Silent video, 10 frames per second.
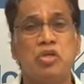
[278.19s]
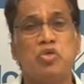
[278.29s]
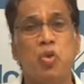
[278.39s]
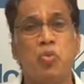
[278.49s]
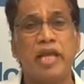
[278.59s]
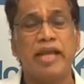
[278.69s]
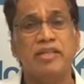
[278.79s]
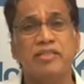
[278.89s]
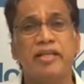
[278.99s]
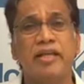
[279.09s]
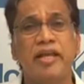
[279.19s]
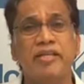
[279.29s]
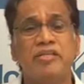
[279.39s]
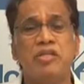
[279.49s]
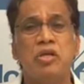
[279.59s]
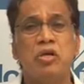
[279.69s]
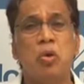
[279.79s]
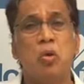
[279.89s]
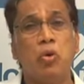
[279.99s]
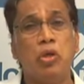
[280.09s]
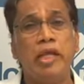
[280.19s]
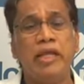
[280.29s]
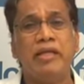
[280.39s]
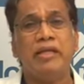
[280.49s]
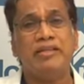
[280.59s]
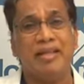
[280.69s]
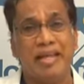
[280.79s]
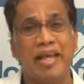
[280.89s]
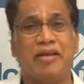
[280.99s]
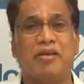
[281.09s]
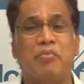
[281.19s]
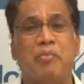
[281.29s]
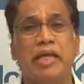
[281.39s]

So we anesthetize only the leg